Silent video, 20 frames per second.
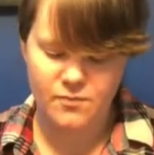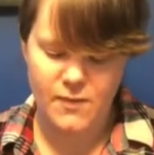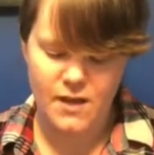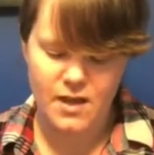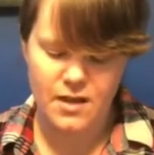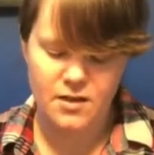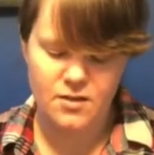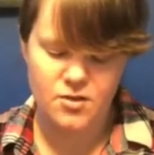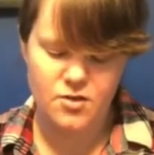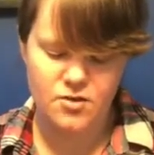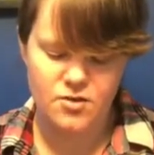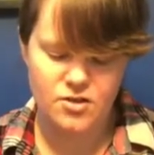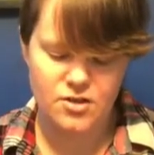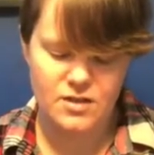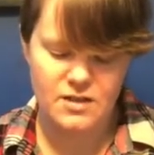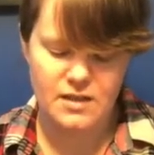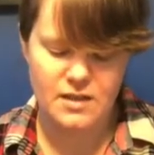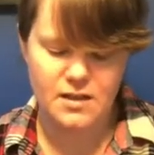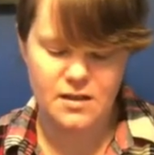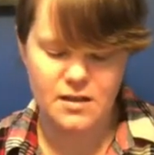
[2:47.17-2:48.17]
and you're
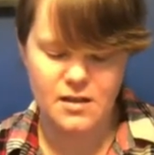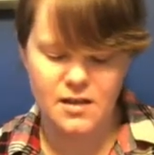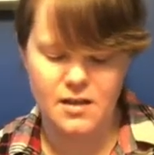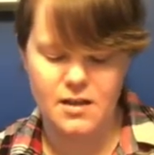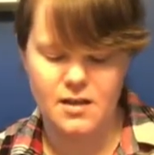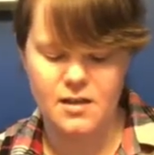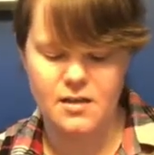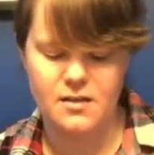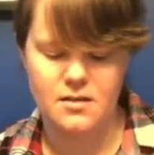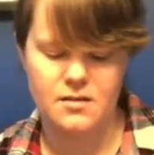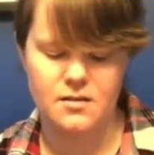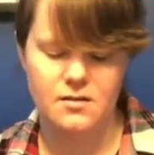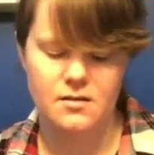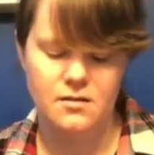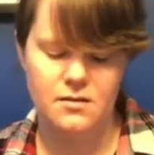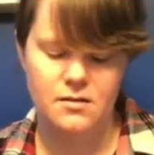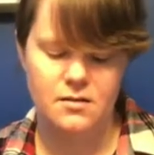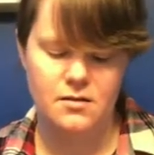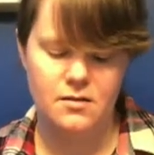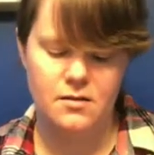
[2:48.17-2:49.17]
just going to
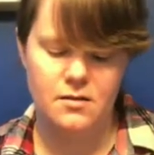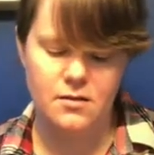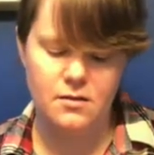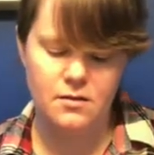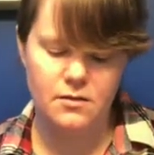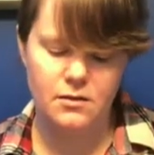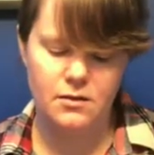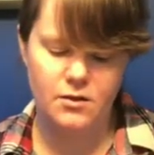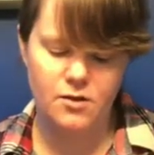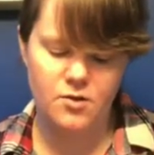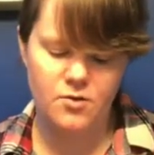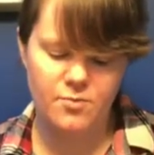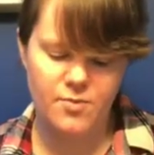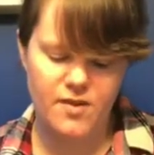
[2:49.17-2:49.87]
loop